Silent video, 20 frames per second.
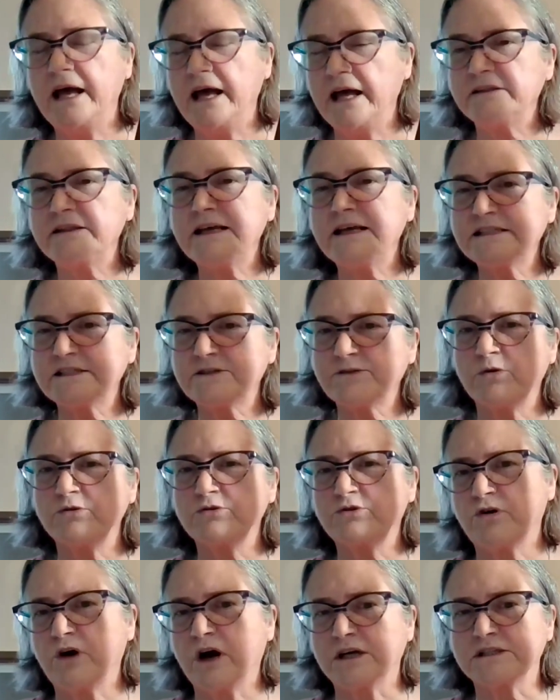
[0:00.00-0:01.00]
and they
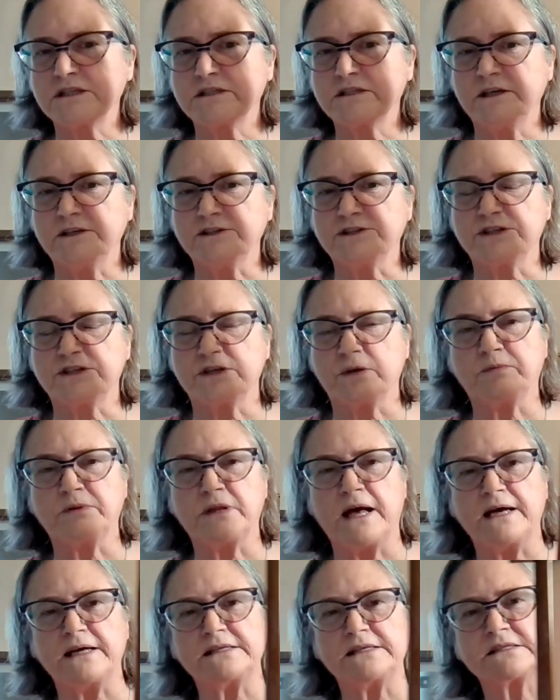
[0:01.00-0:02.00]
sold cross stitch
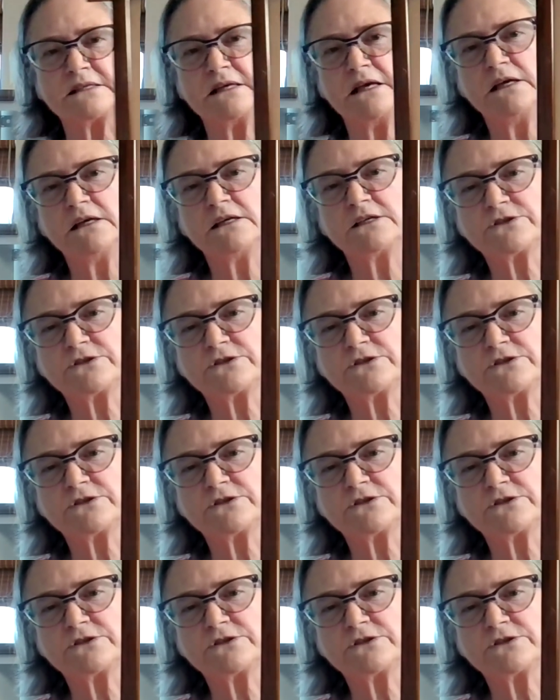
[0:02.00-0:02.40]
supplies.